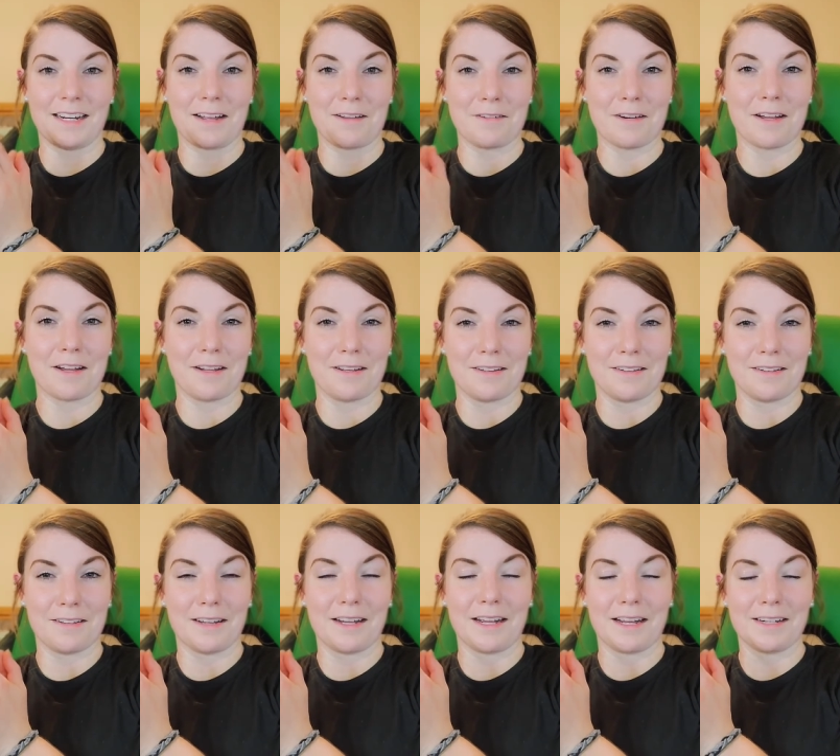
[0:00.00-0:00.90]
I,
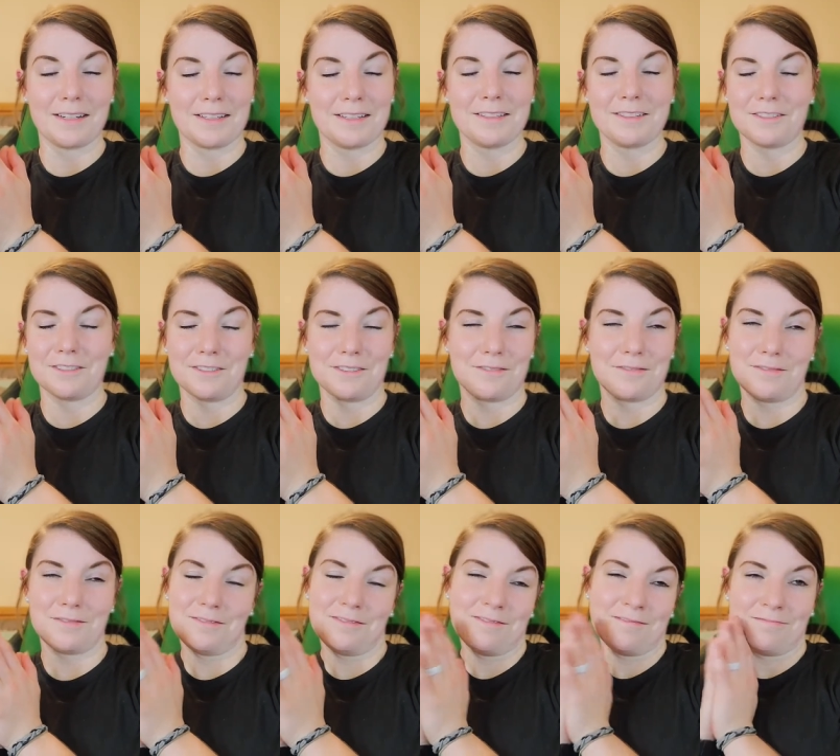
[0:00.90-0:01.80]
I just,
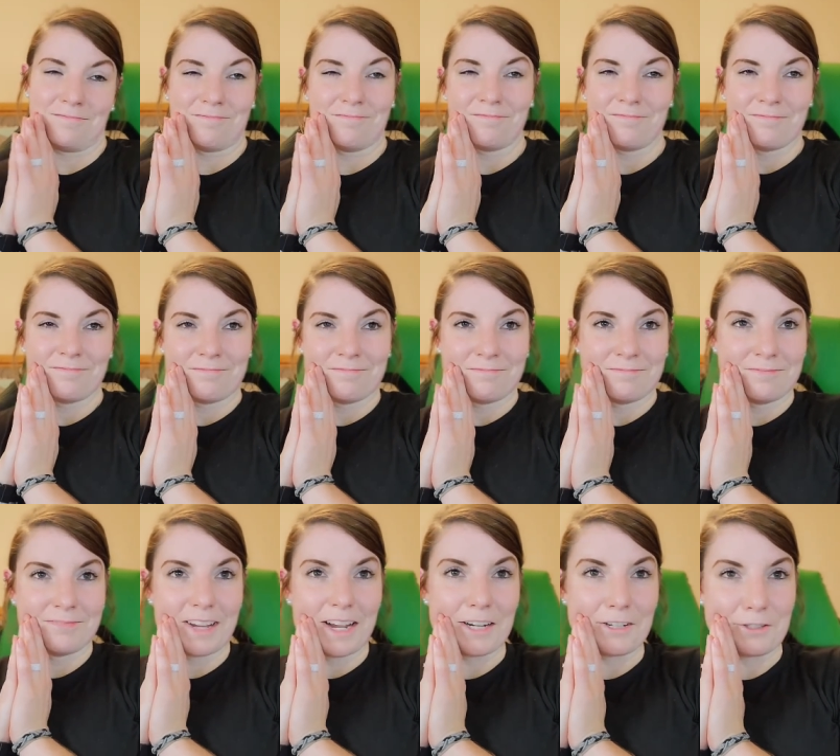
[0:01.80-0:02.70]

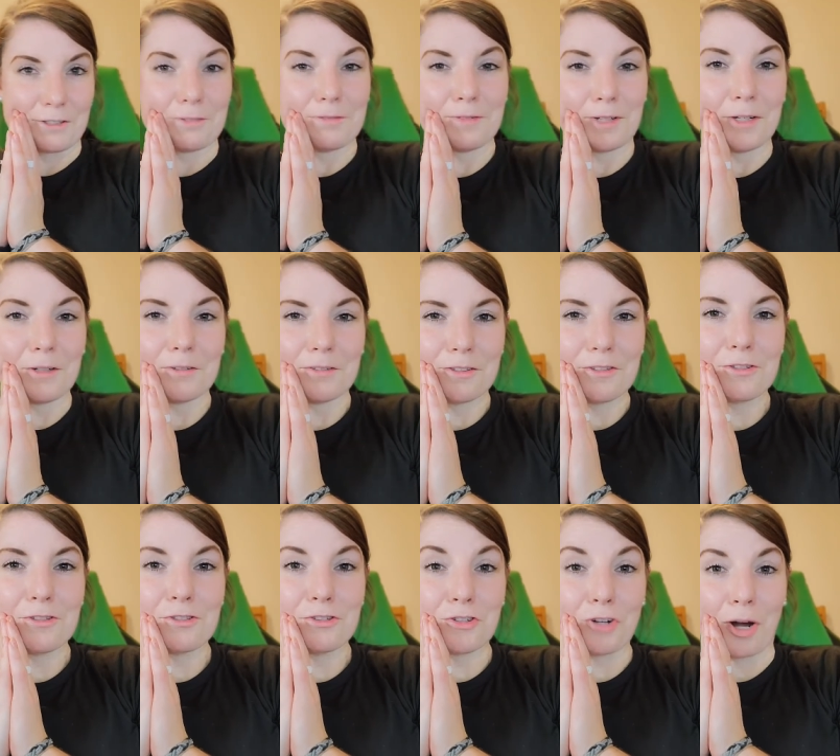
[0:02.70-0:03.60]
I just felt
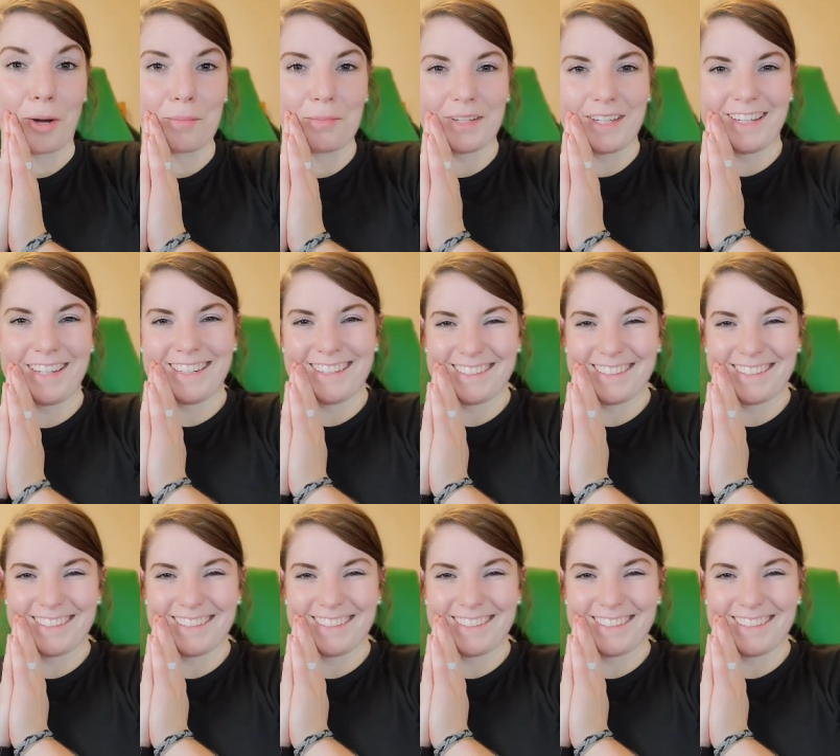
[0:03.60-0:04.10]
stompy.